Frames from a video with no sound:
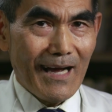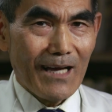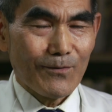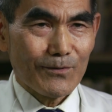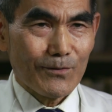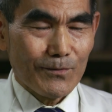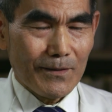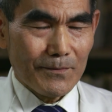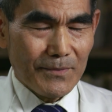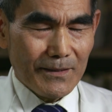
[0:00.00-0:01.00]
I want to
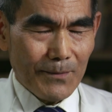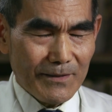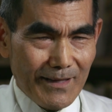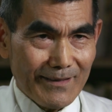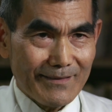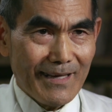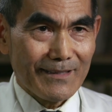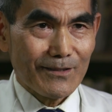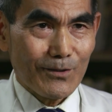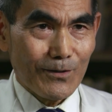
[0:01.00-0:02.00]
uh, become a doctor
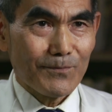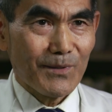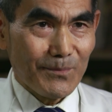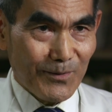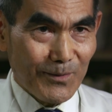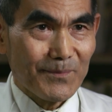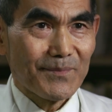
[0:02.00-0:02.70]
and serve people.